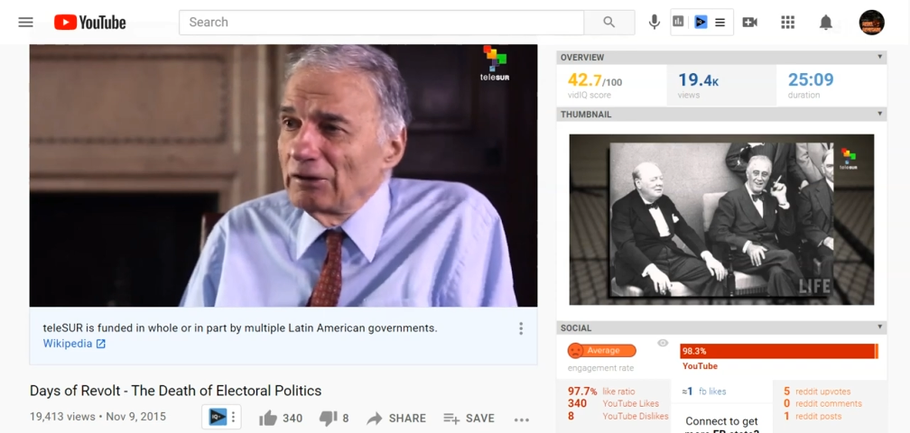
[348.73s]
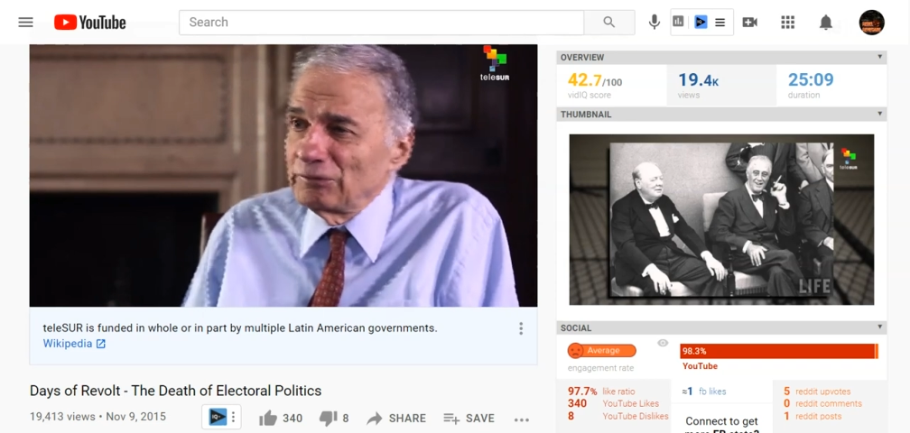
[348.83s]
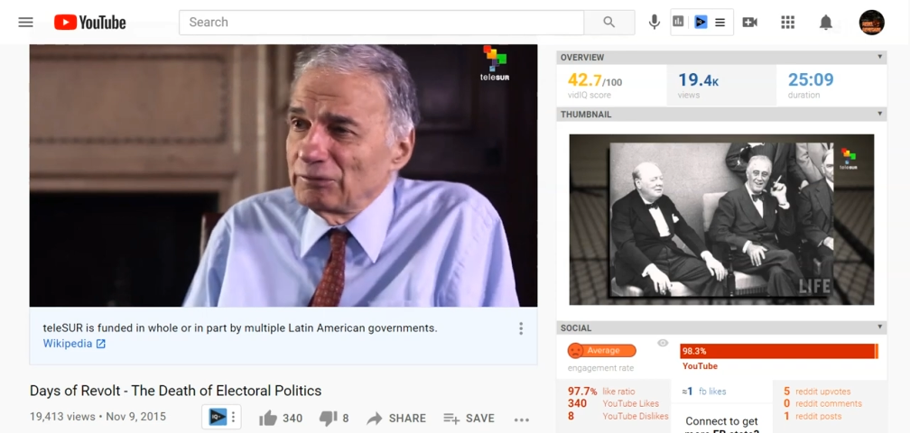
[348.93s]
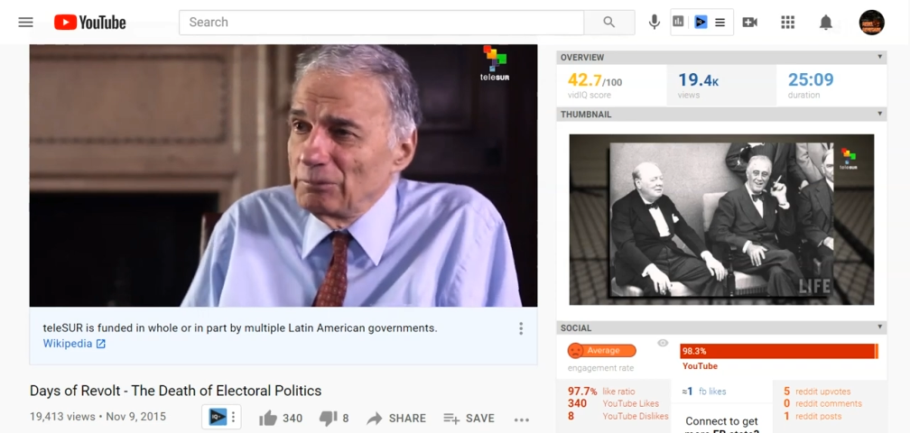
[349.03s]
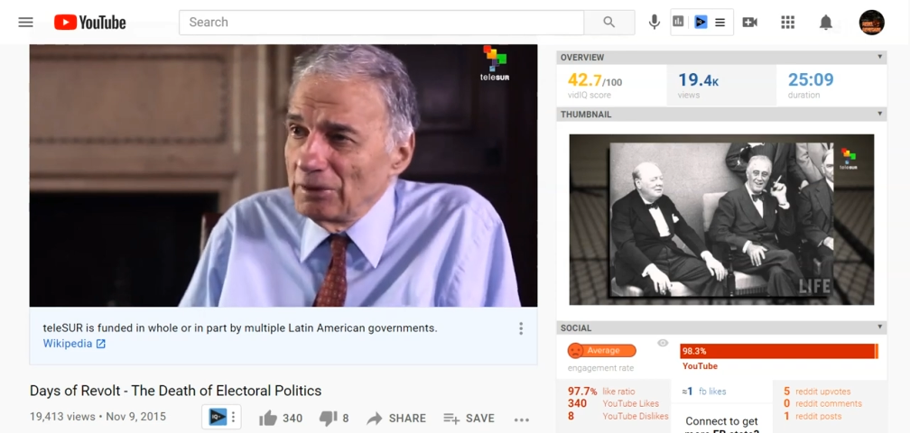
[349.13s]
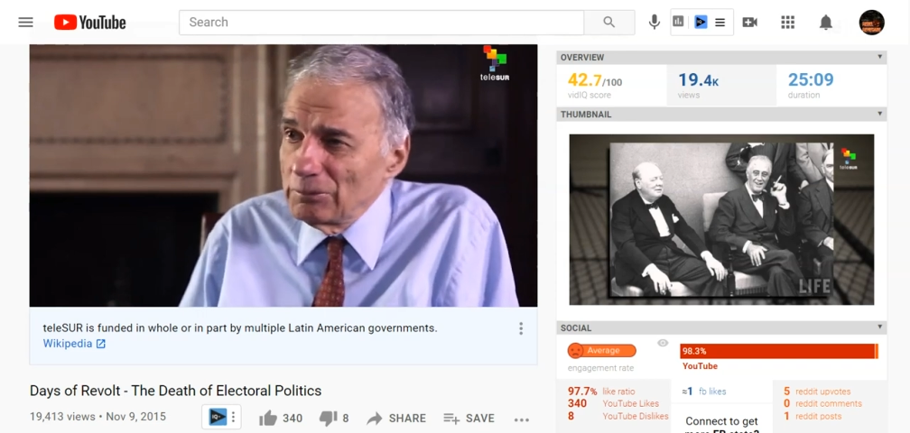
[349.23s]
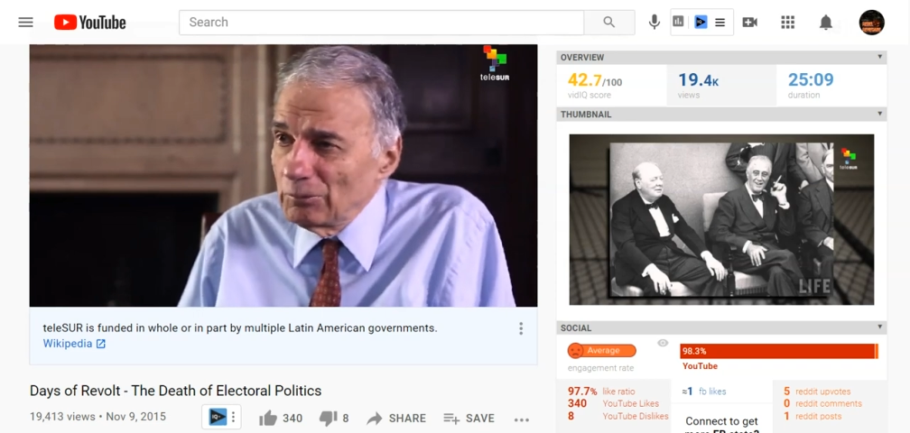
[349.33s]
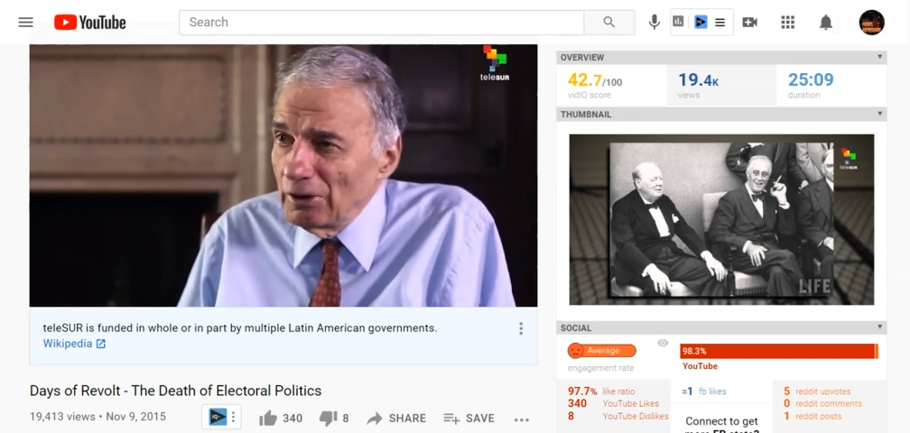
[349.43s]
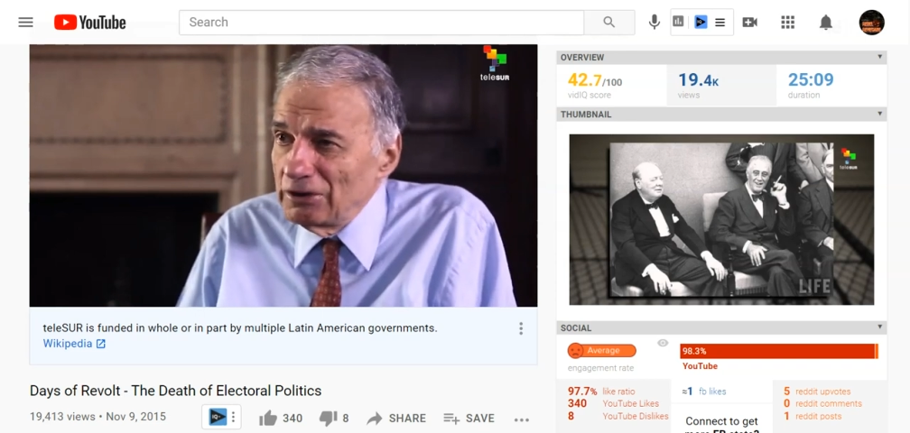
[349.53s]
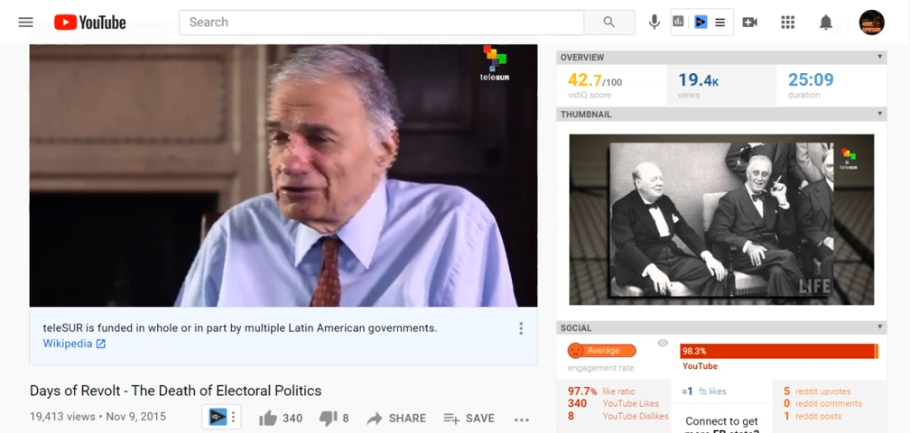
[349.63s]
out for a
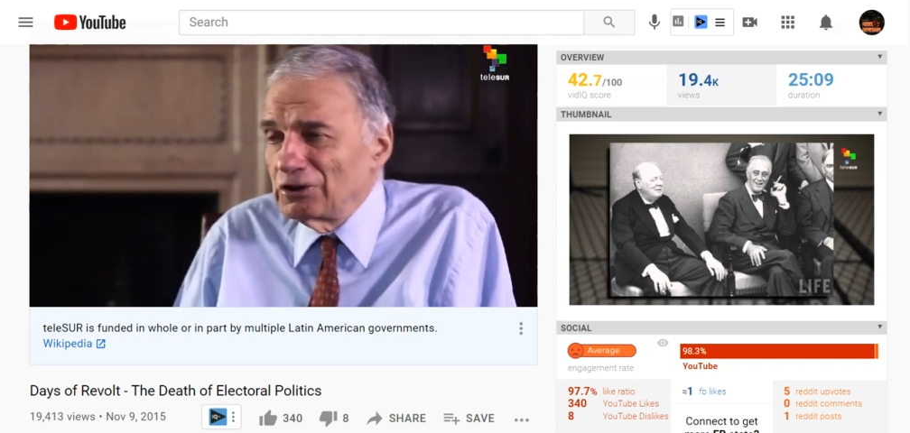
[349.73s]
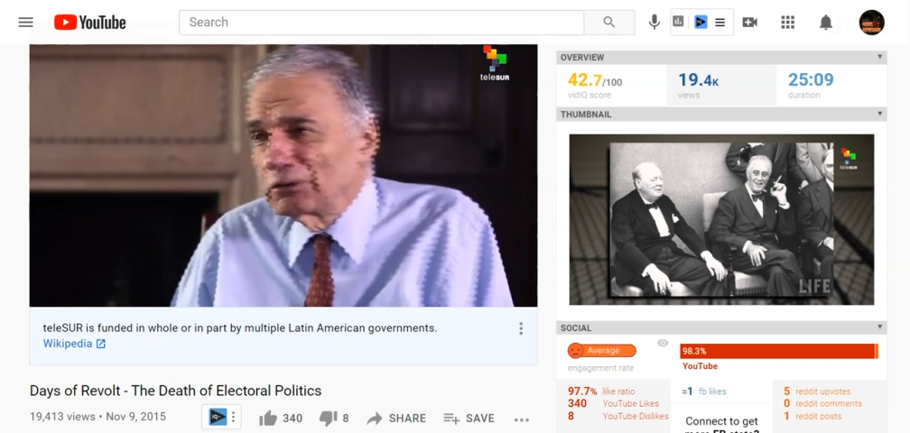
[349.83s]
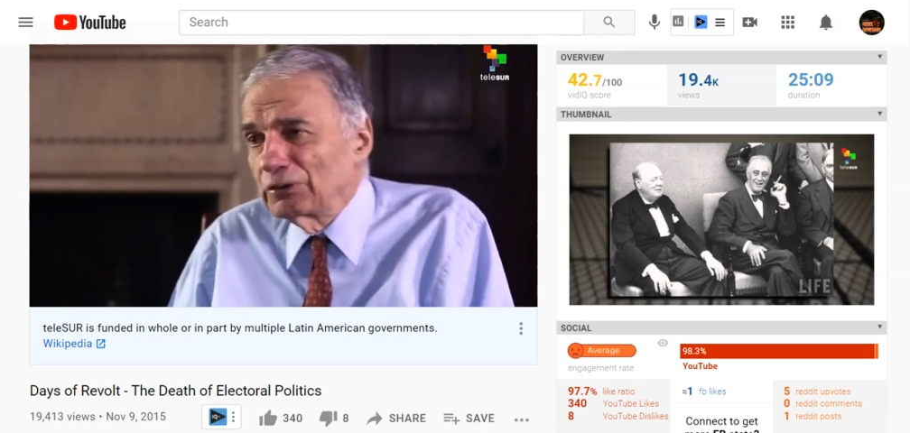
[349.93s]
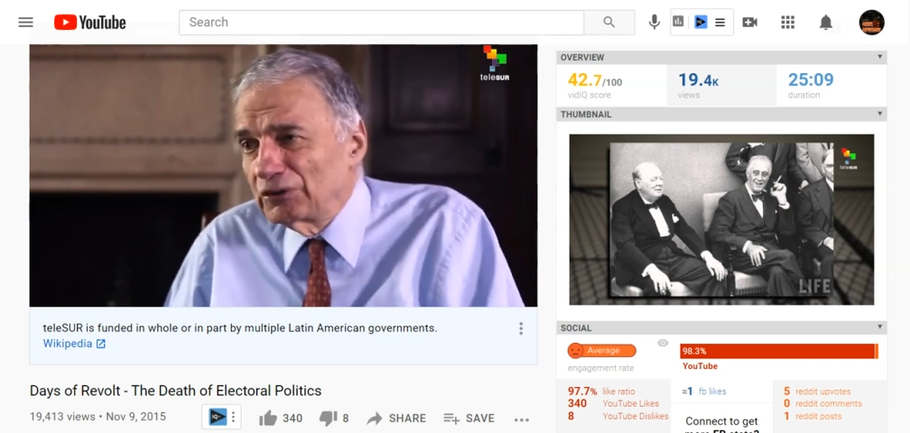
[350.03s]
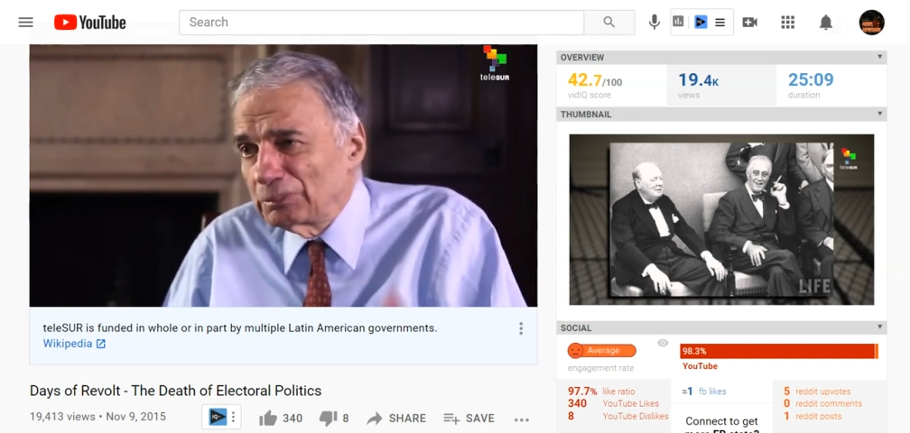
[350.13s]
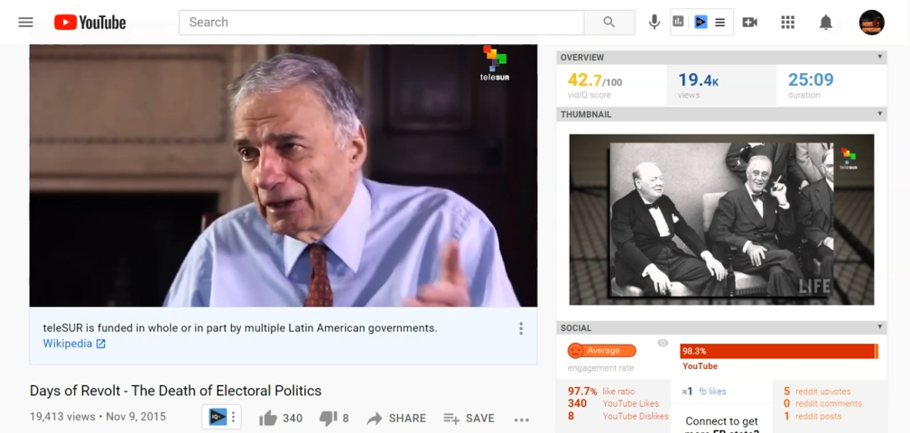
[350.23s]
minimum wage increase